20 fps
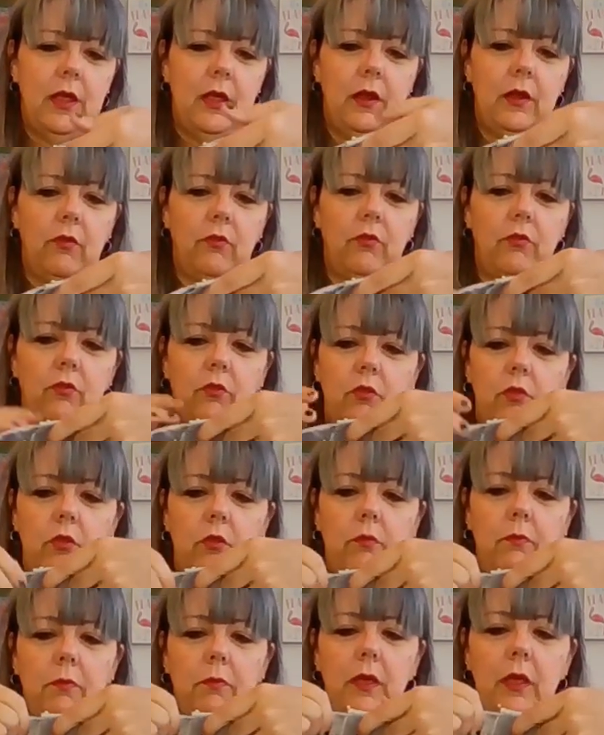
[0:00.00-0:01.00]
And it's
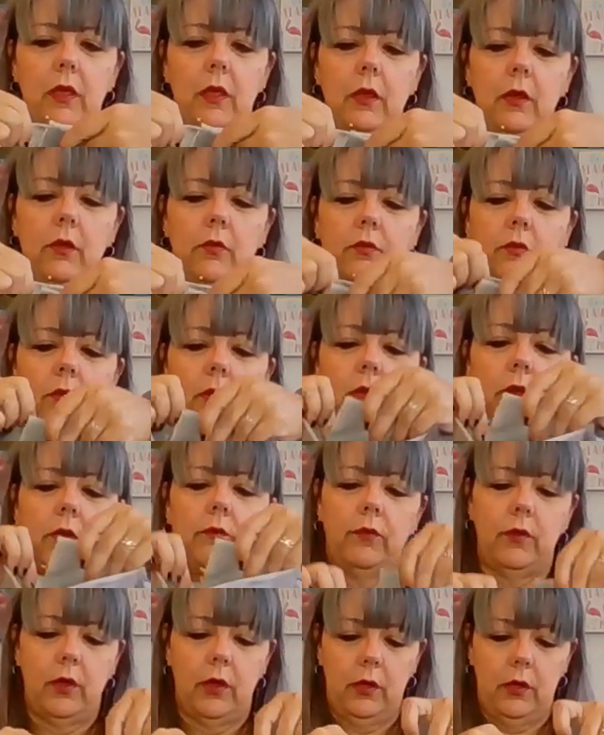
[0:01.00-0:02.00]
too big, so
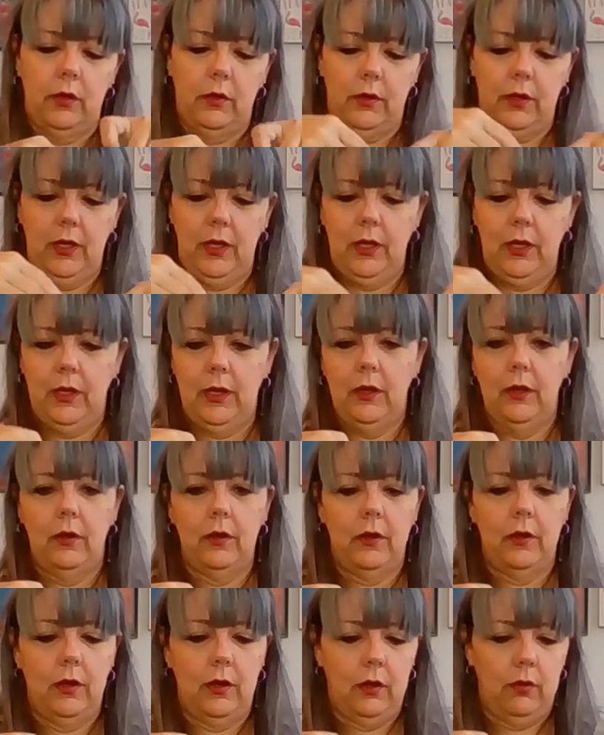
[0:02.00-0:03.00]
I've got to take
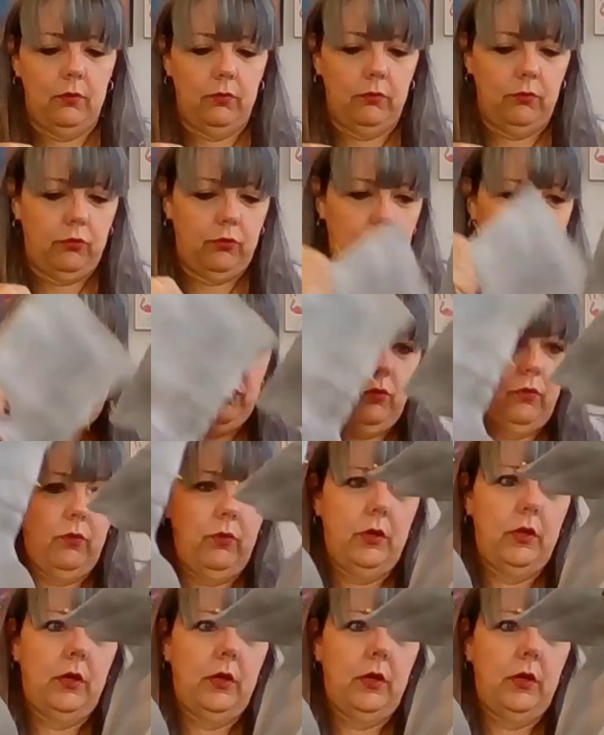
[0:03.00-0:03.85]
it down to,